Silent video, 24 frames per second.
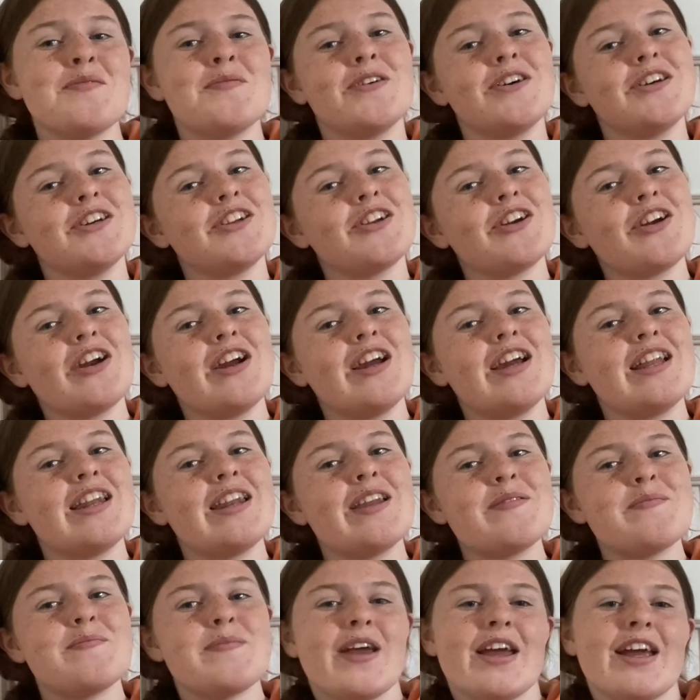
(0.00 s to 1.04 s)
putting her
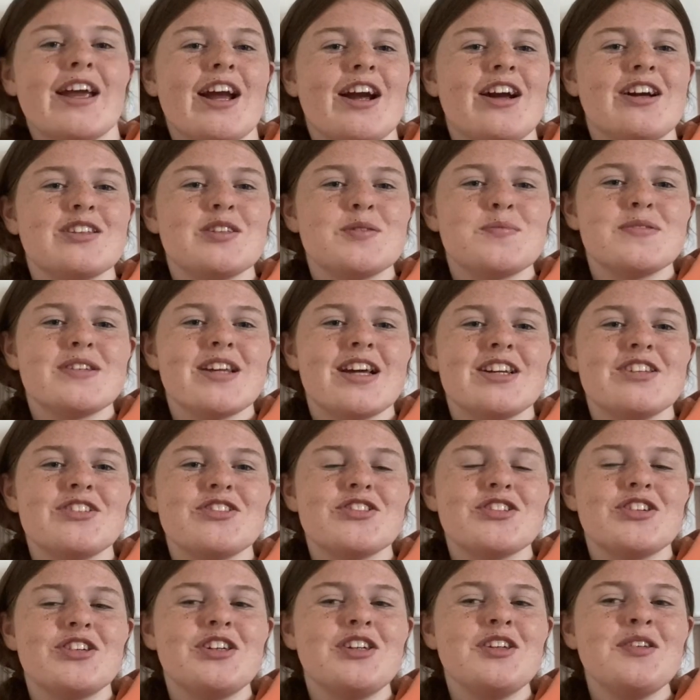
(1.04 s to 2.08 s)
in Main Character
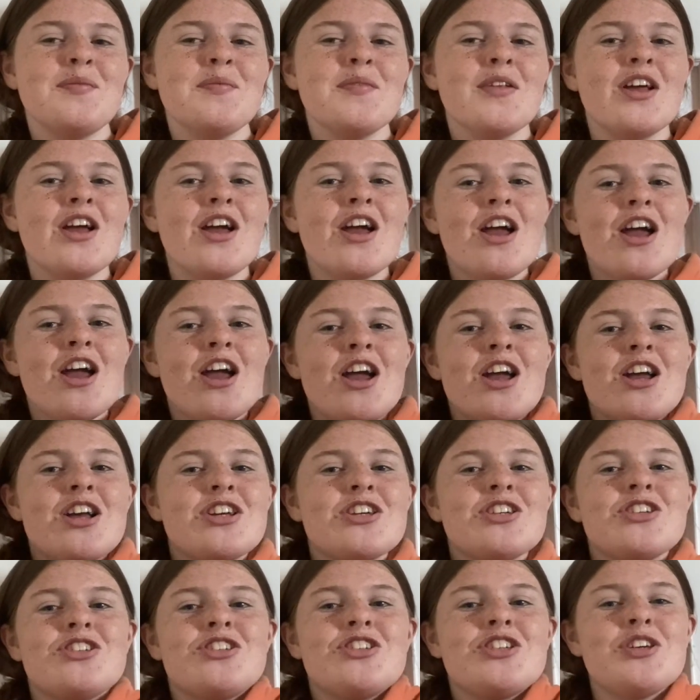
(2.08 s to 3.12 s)
Potential.
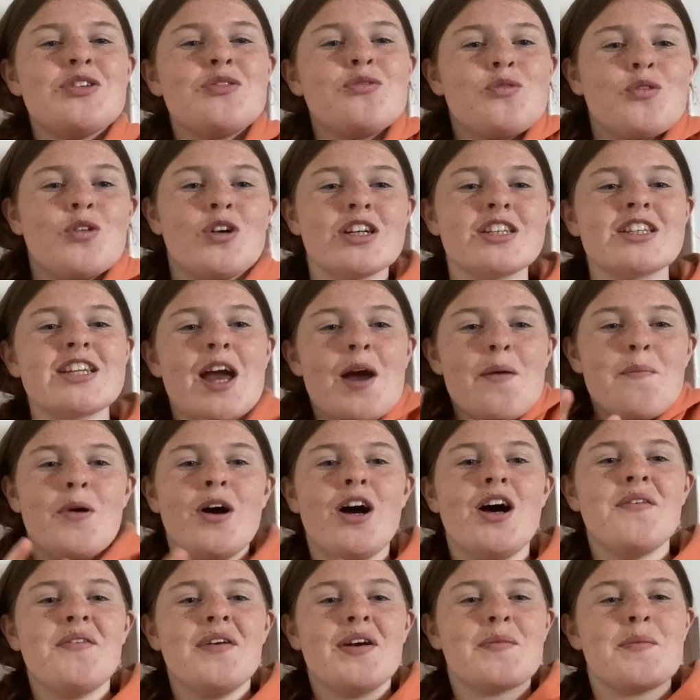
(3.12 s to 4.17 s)
She would get
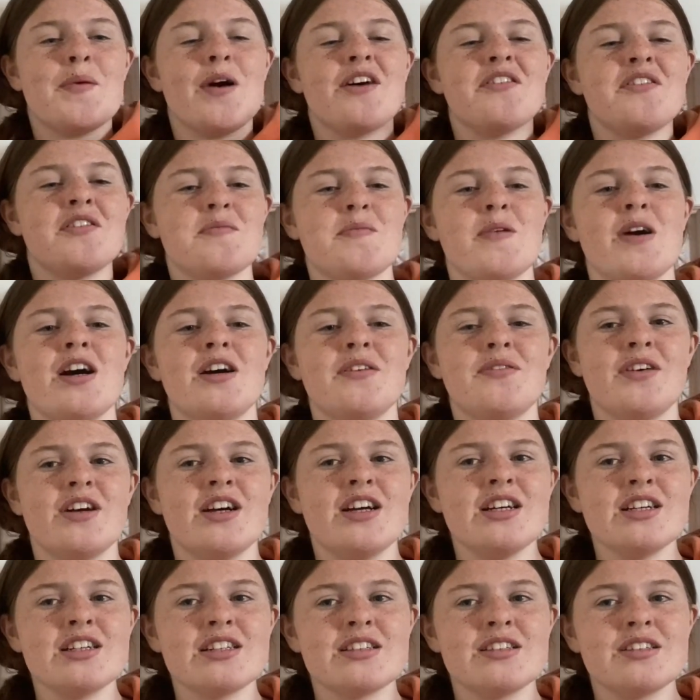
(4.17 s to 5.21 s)
perfect, perfect,
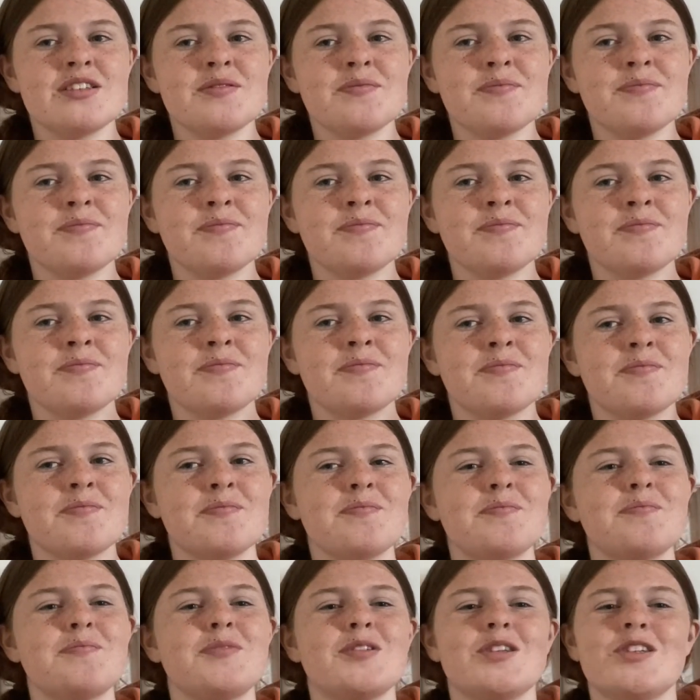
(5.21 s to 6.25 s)
perfect,
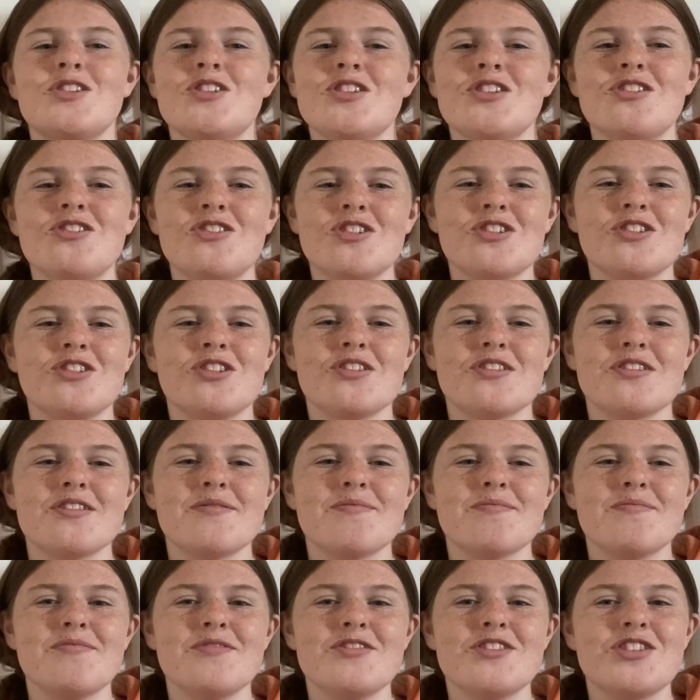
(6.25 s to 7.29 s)
but she just
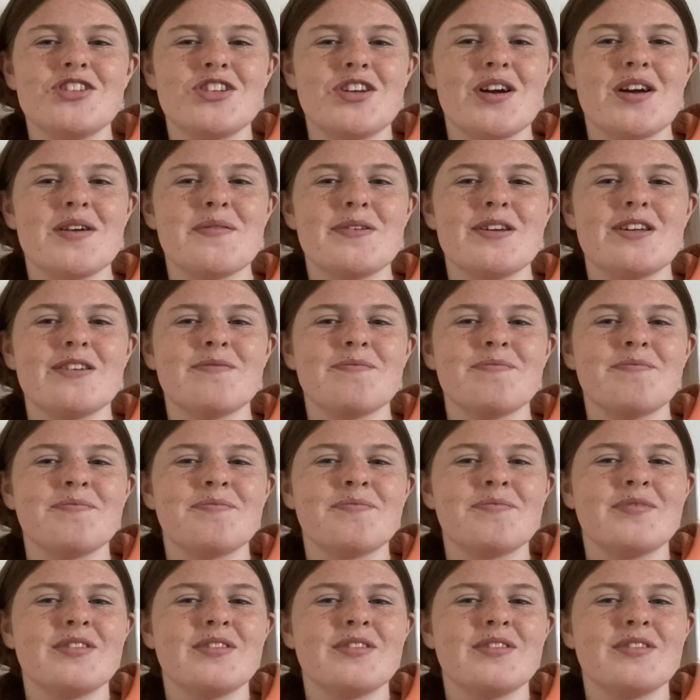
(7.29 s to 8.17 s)
doesn't, do you know what I mean?